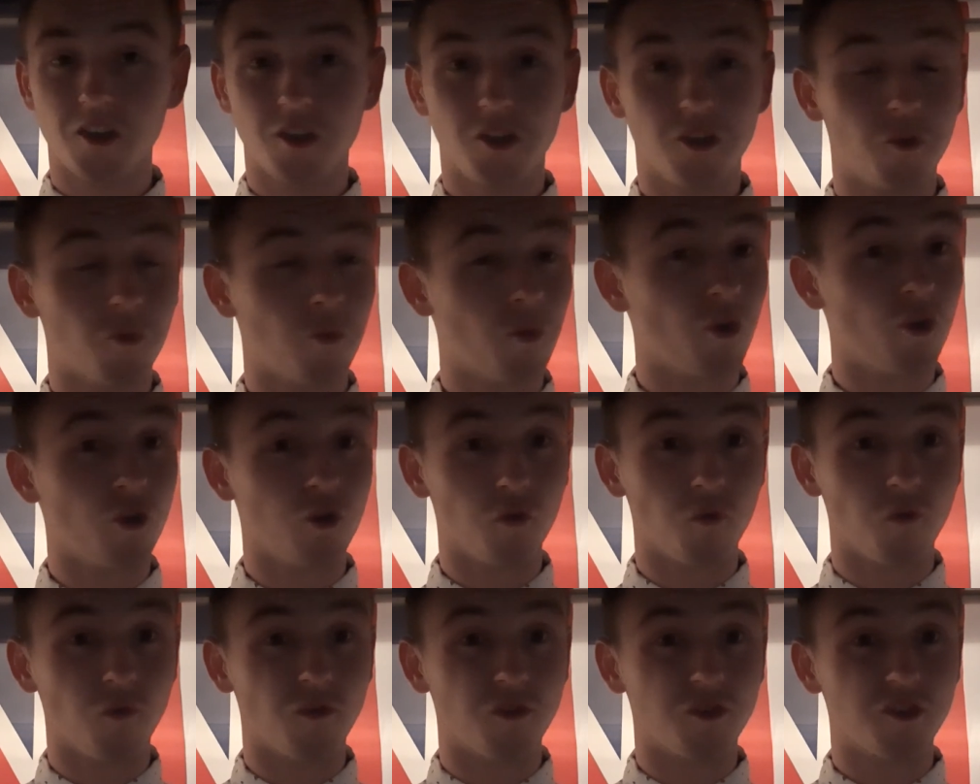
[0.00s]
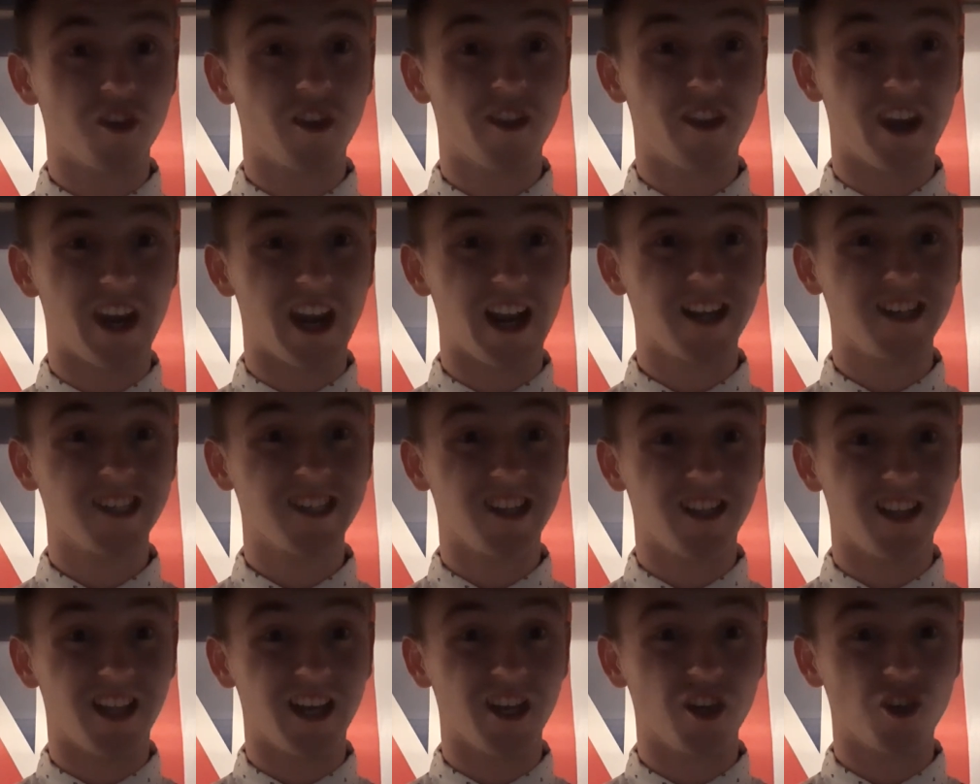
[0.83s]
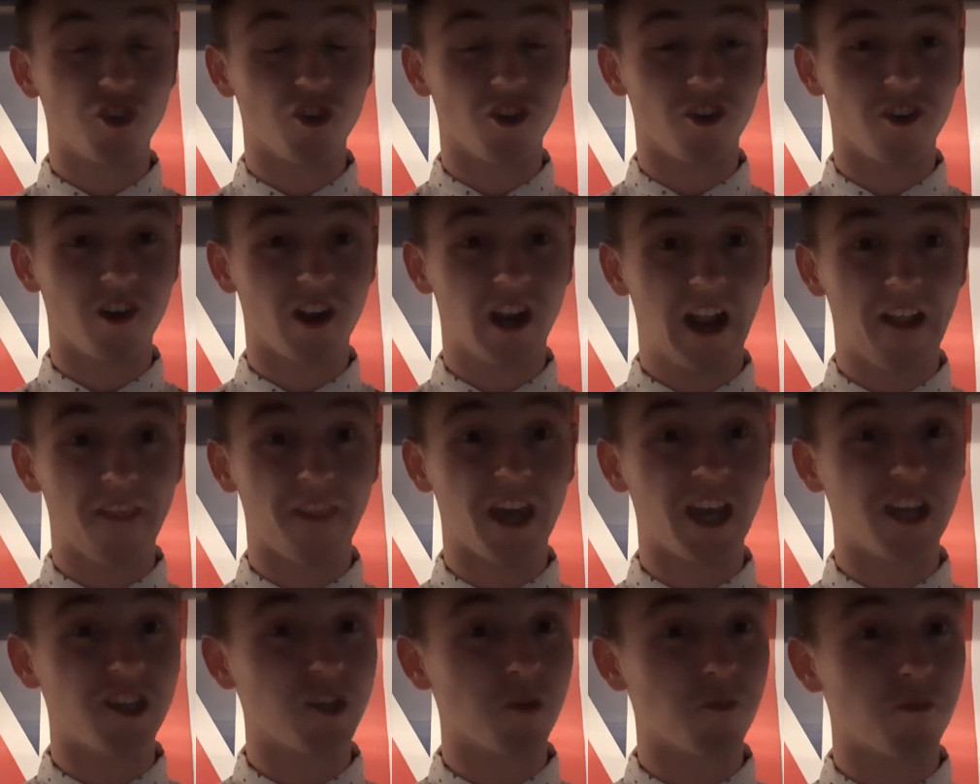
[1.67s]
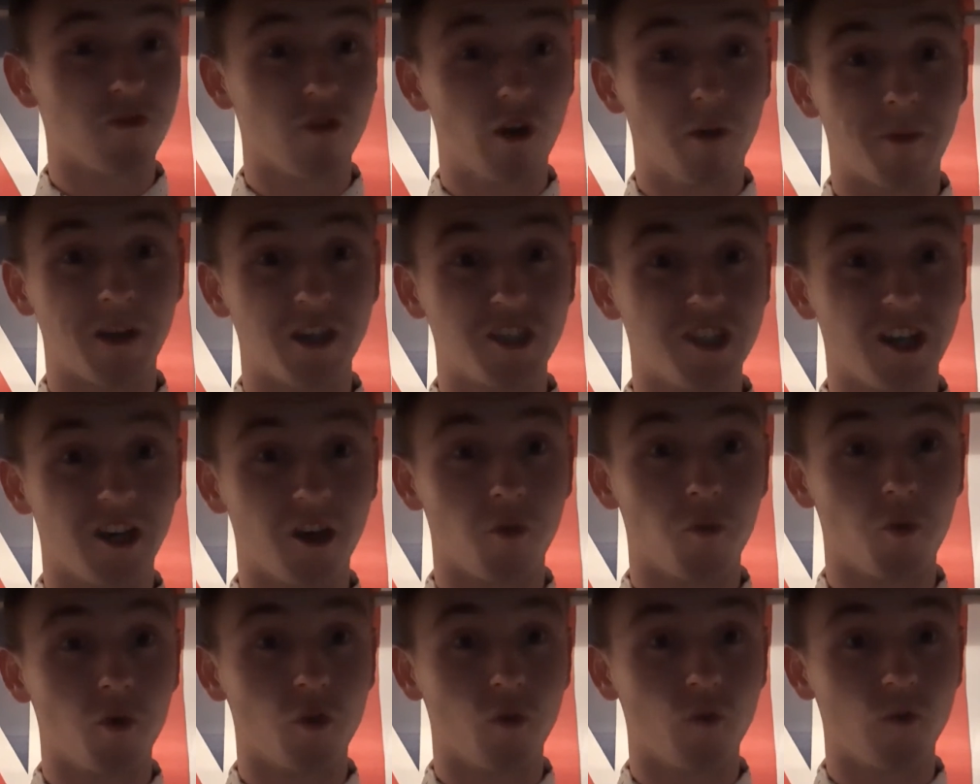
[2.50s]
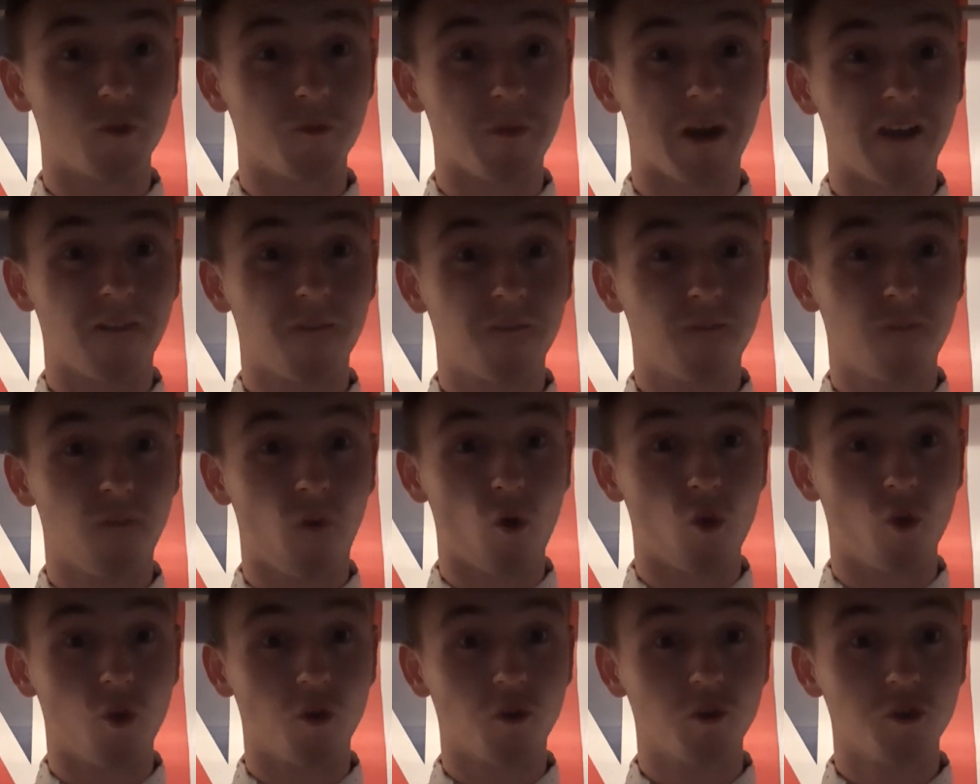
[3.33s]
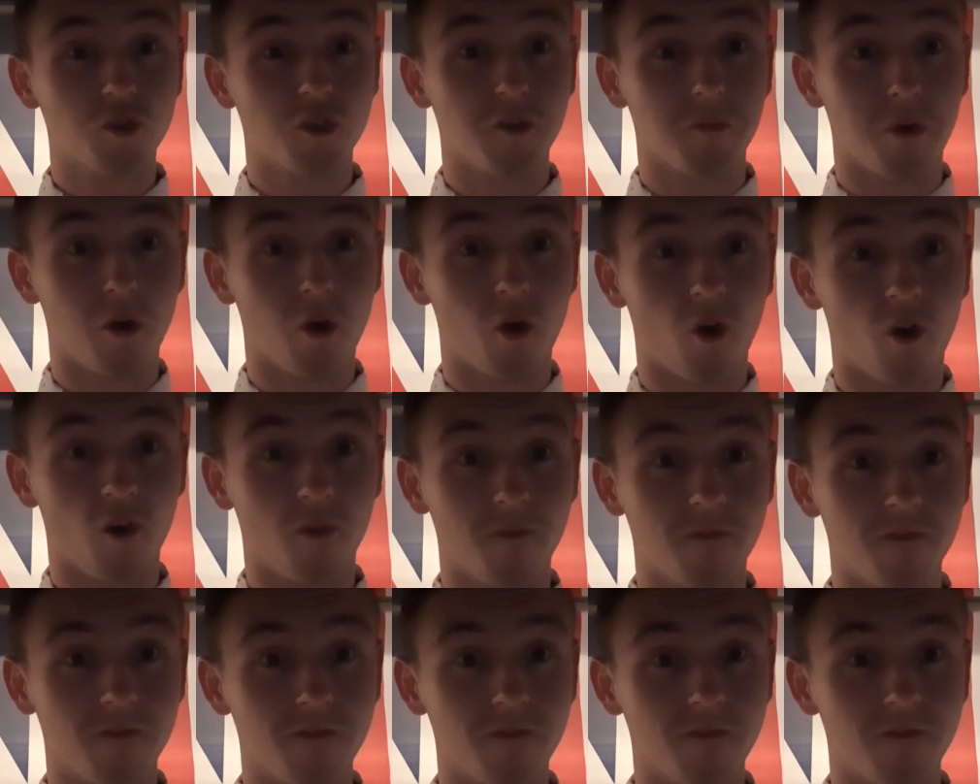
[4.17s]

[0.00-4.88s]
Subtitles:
you will lose the next election, and that is a promise, and you will lose my full support.